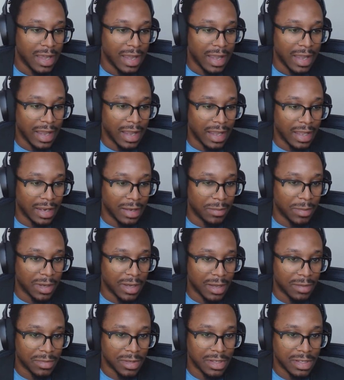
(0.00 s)
And it
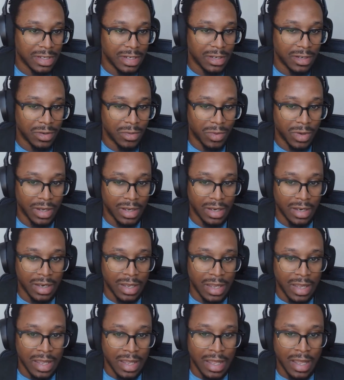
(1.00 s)
becomes a genuine
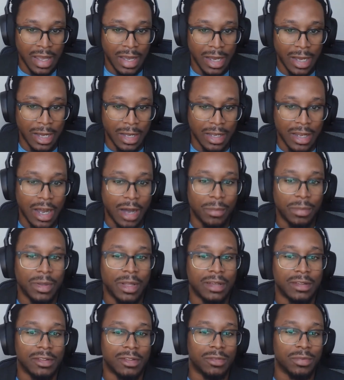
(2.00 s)
uh,
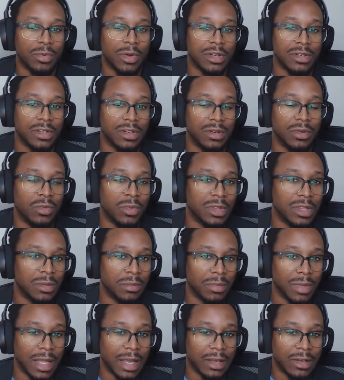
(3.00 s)
complex expression within
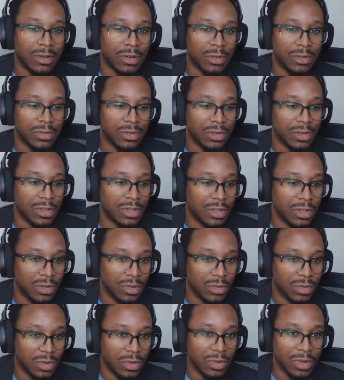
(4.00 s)
Black culture to
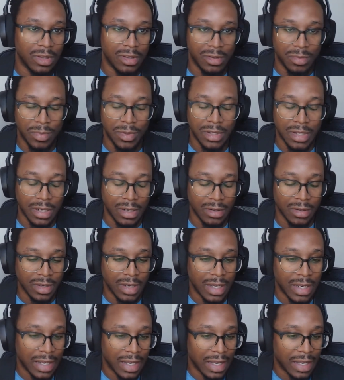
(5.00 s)
do these particular
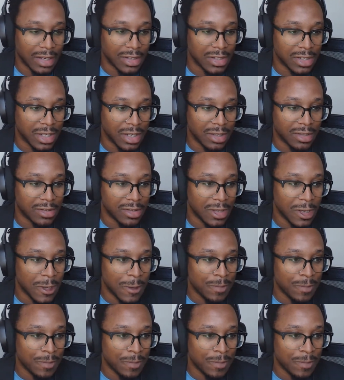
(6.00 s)
kind of handshakes.